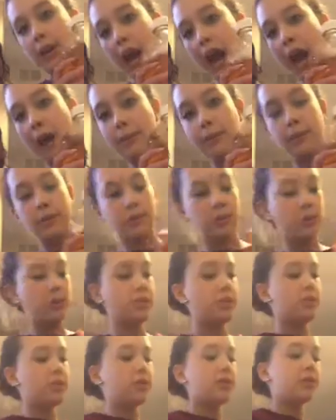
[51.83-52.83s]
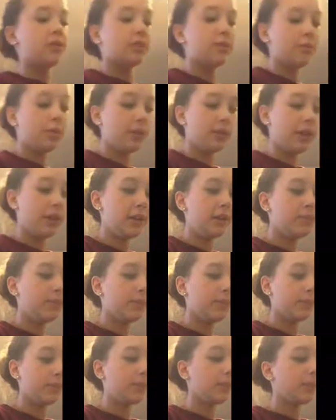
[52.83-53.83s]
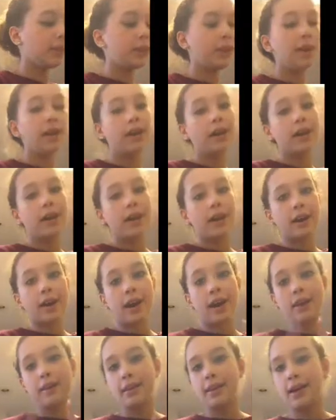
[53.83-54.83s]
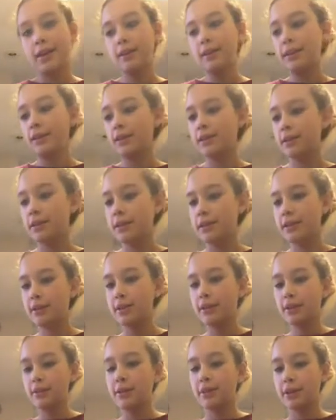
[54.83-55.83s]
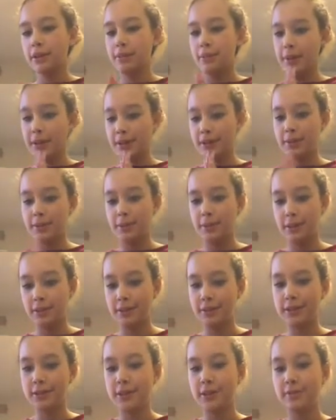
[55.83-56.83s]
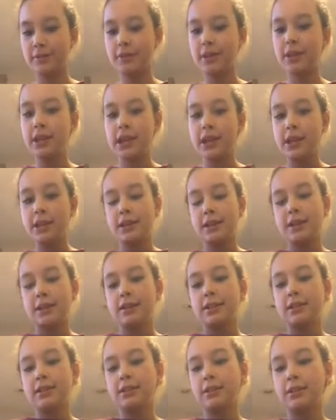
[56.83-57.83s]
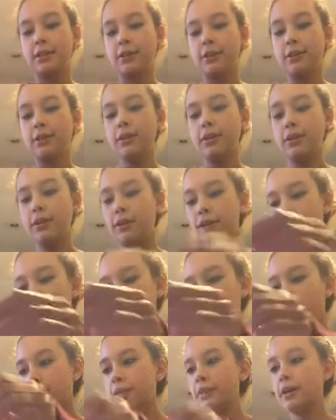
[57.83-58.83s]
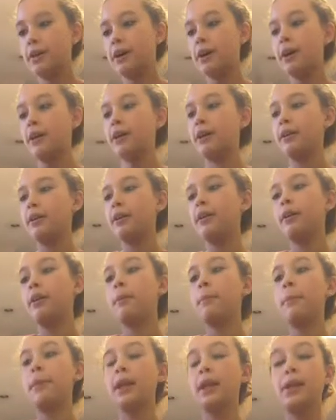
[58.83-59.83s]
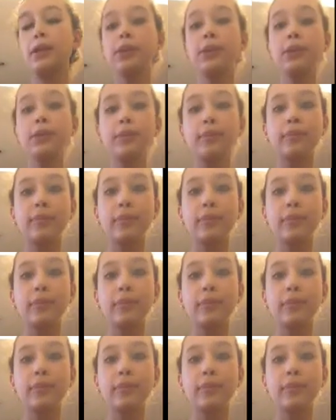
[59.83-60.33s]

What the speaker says: apple juice smoothie, and then we're gonna make some other stuff. So we got blender,